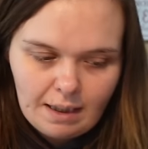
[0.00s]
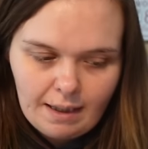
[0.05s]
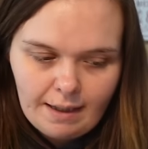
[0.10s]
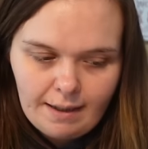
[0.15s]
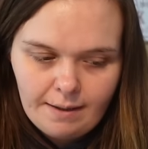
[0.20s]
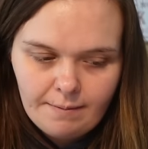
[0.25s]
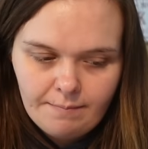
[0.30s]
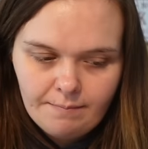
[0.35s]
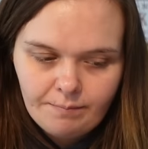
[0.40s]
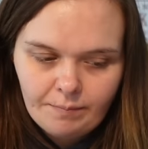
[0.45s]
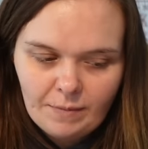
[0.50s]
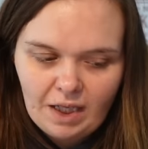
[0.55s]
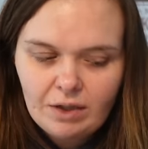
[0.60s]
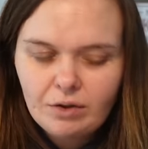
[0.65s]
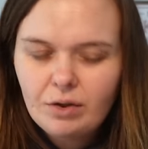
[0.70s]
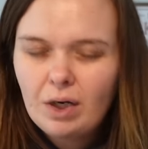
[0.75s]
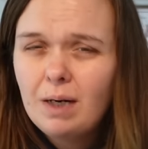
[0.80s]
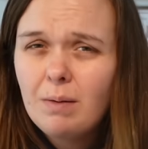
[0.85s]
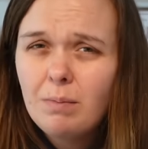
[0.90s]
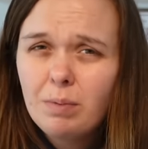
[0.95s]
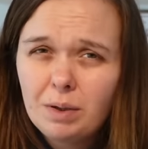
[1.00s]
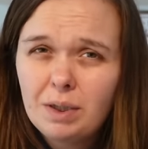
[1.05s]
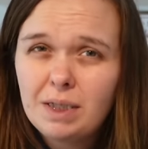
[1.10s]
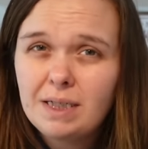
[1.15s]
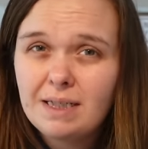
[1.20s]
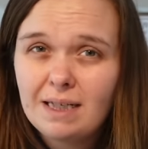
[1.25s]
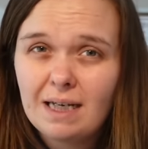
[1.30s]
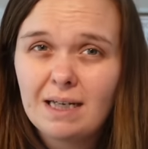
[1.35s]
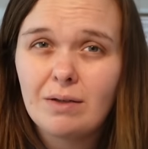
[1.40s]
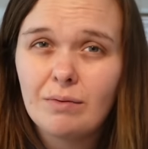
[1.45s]
I'll try and put
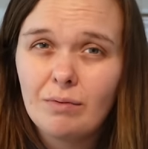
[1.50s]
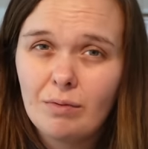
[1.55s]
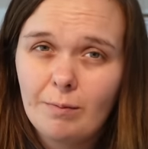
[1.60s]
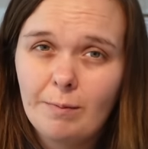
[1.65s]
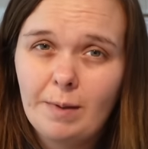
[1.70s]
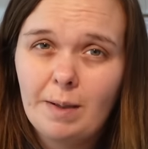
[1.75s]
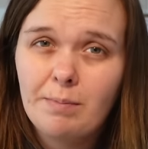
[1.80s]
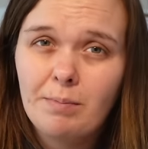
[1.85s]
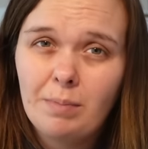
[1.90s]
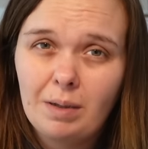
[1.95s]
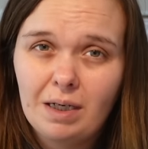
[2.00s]
it together, remember,